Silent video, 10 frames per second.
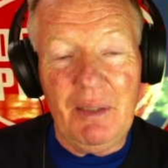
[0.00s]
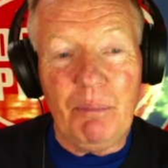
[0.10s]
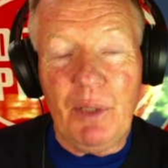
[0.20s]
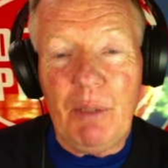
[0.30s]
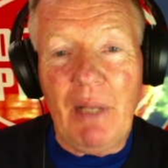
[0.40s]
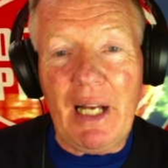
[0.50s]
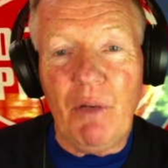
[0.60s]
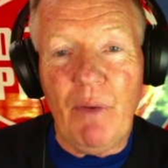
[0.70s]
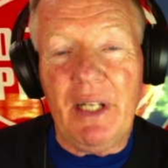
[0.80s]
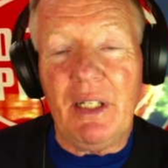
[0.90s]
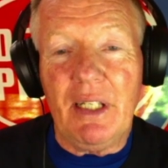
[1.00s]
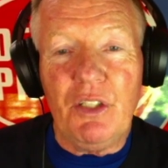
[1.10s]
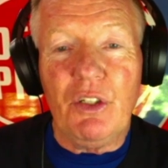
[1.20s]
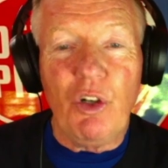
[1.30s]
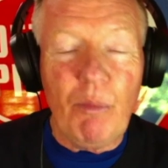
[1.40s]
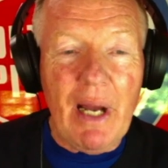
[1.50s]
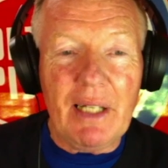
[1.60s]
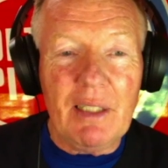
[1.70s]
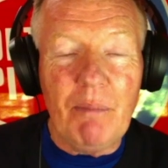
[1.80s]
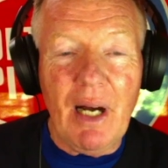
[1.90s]
pretty black and white. Again, you can go back
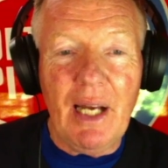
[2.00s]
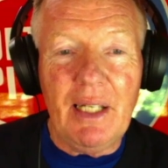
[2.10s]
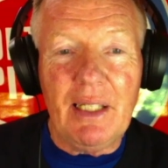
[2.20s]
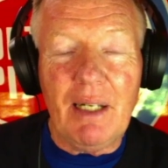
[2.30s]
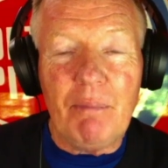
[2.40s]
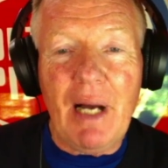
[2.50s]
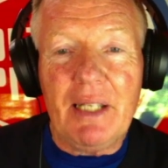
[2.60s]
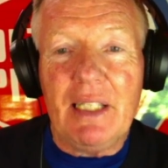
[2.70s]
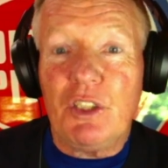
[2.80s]
to my podcast.